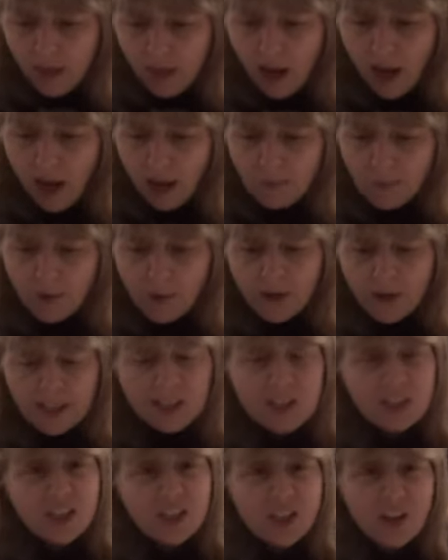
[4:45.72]
I'm going
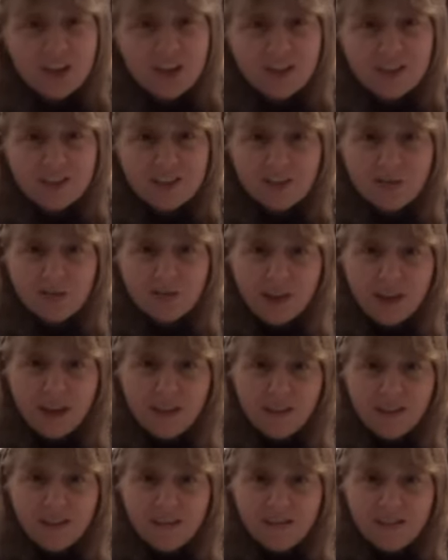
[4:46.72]
to start
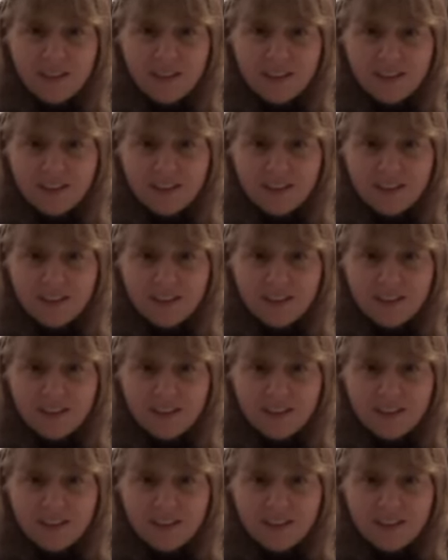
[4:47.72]
with